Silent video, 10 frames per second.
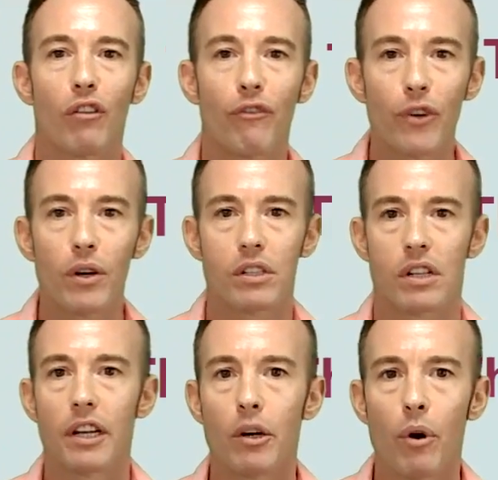of youth
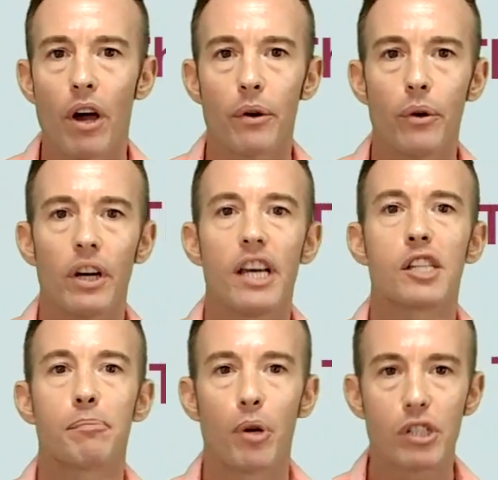literature
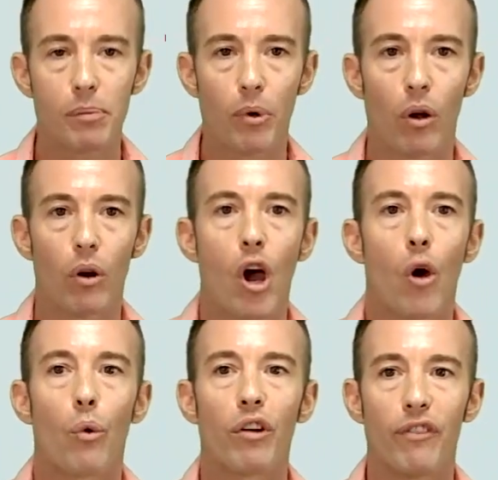is possible,
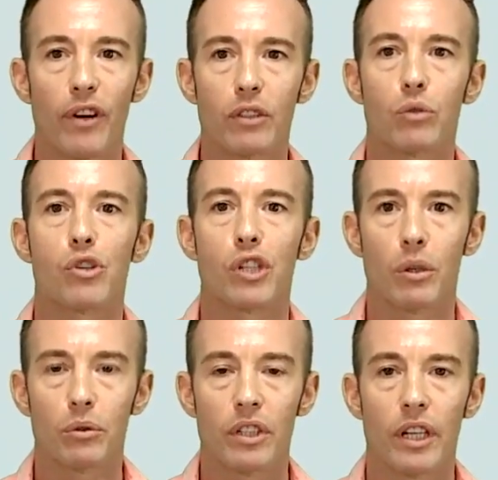referred to
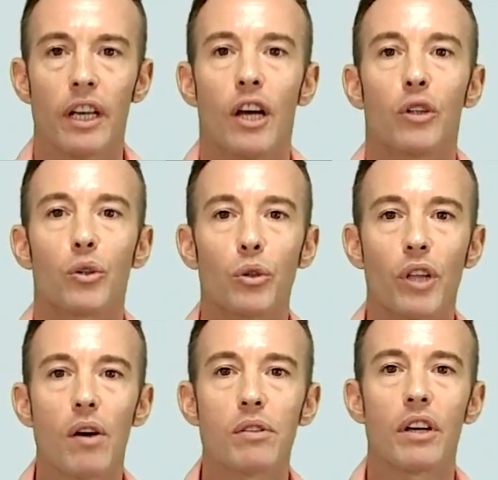Chirouté
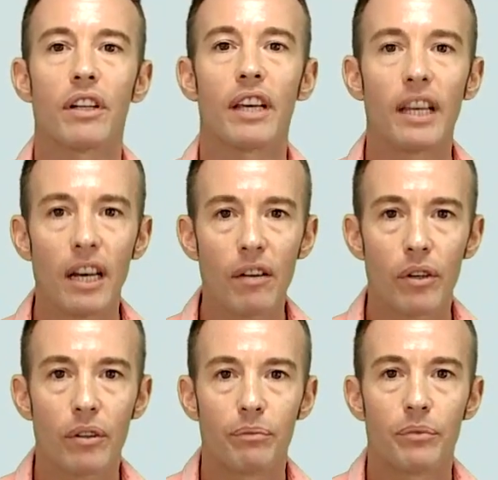
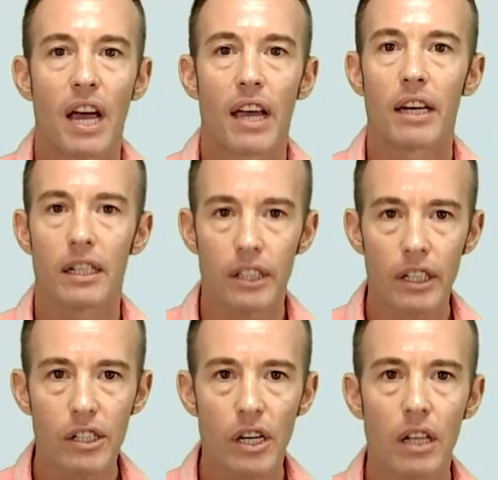2011. In
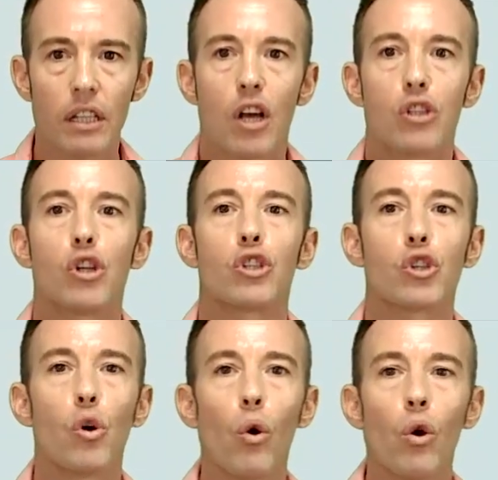addition, the
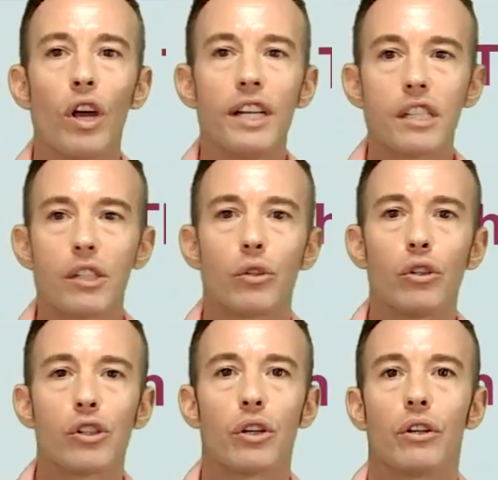school
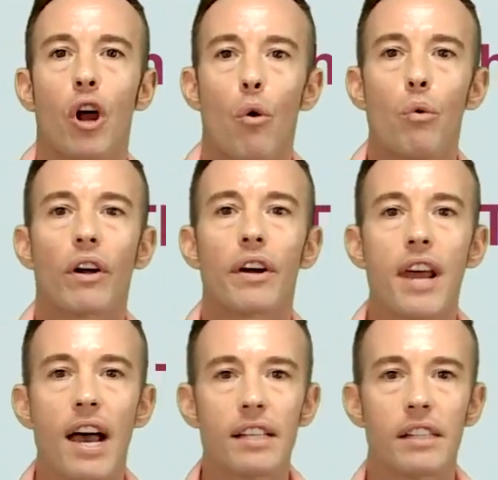institution
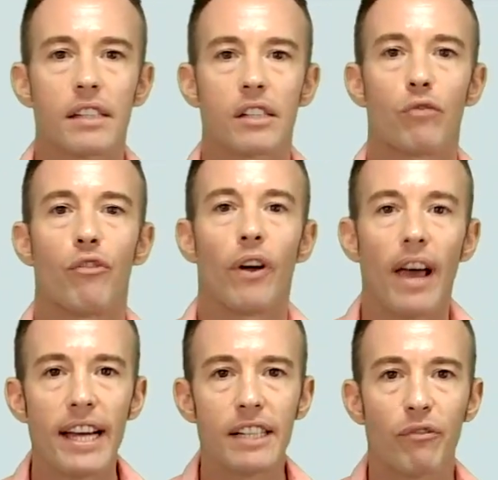recognizes the
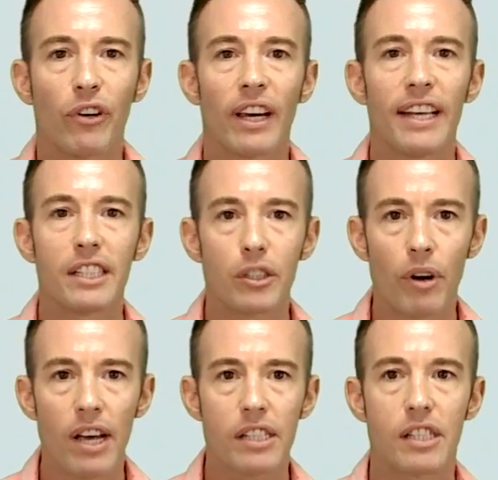
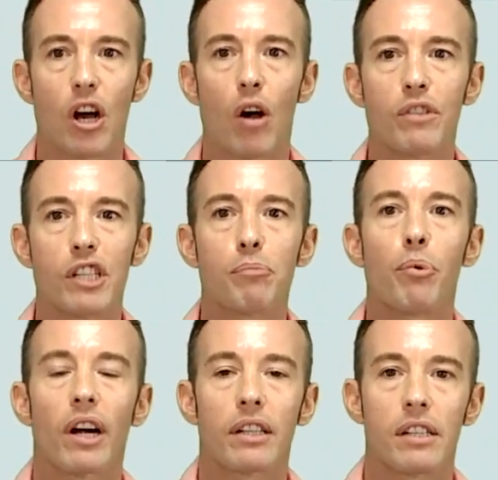interest of these
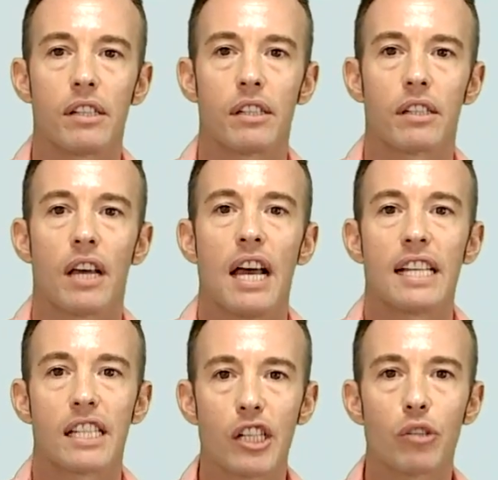practices.
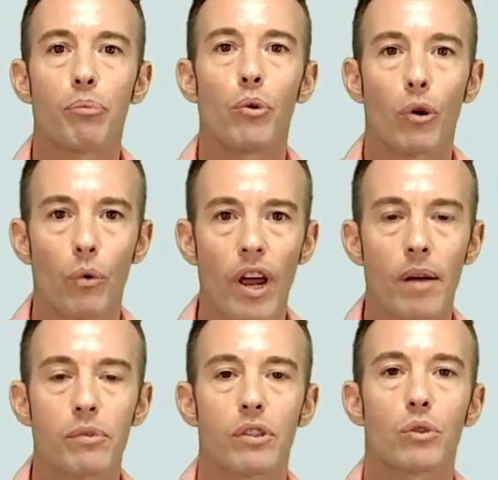See the
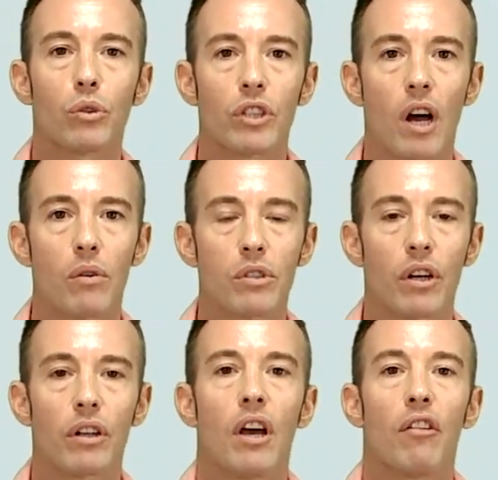programs
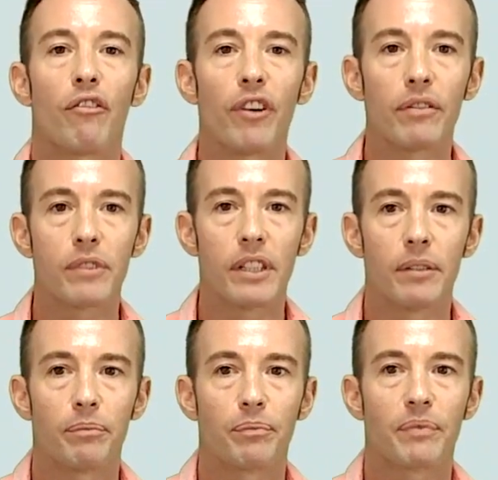2015.